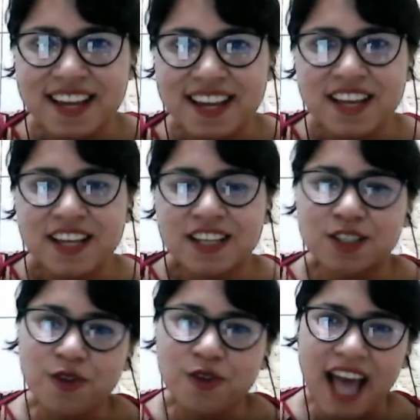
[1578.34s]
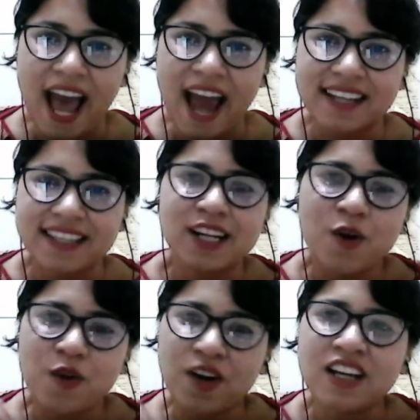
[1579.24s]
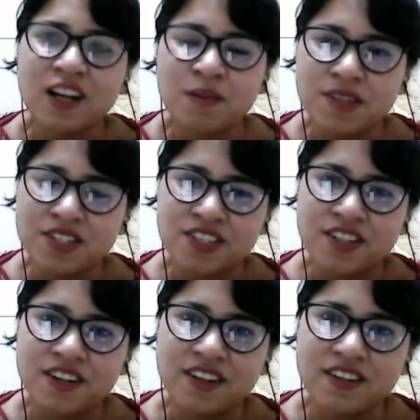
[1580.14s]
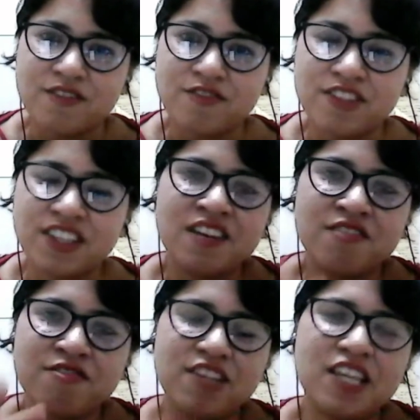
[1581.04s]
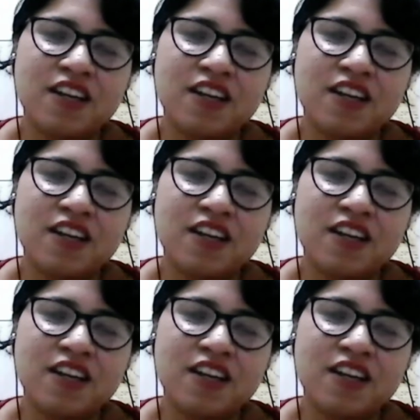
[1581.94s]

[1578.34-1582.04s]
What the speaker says: so that that local commissioner within a week